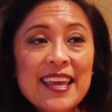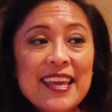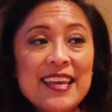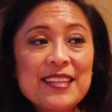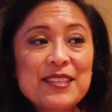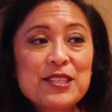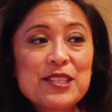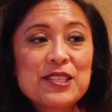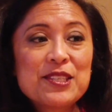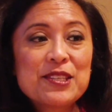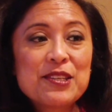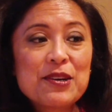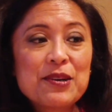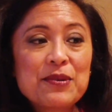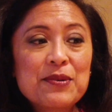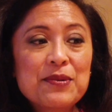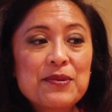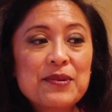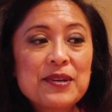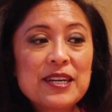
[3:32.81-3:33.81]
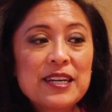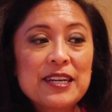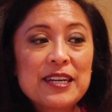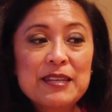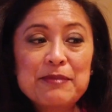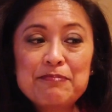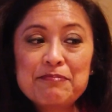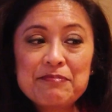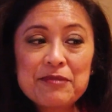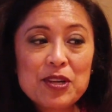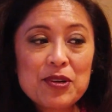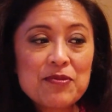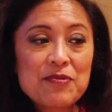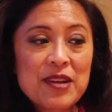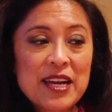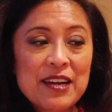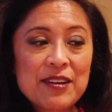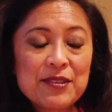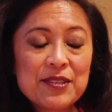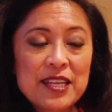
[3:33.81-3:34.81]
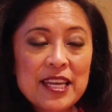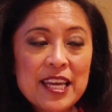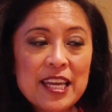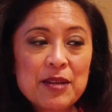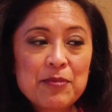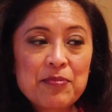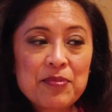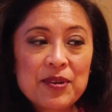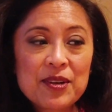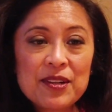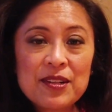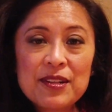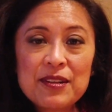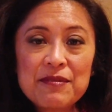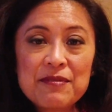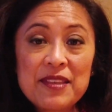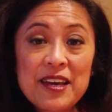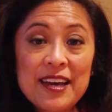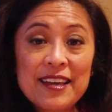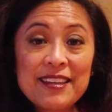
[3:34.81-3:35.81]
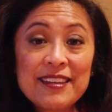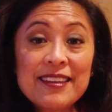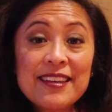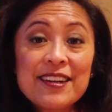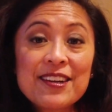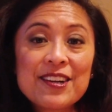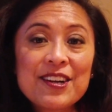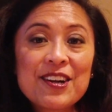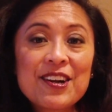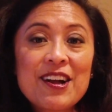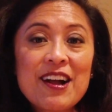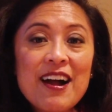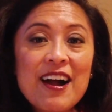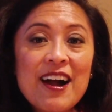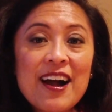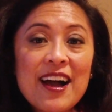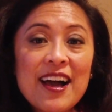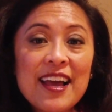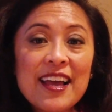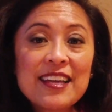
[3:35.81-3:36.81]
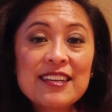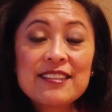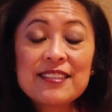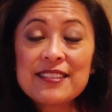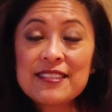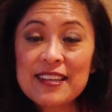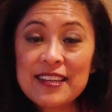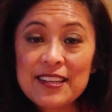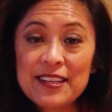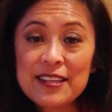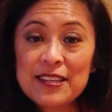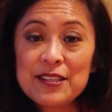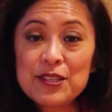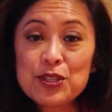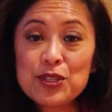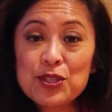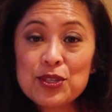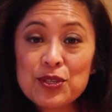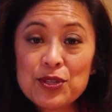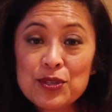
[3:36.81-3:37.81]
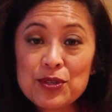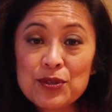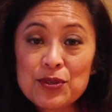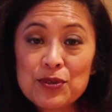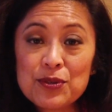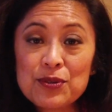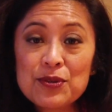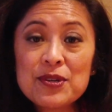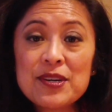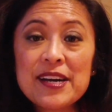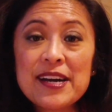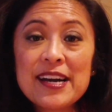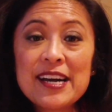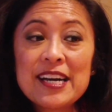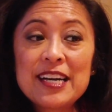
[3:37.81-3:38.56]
And so around April of that year, I decided to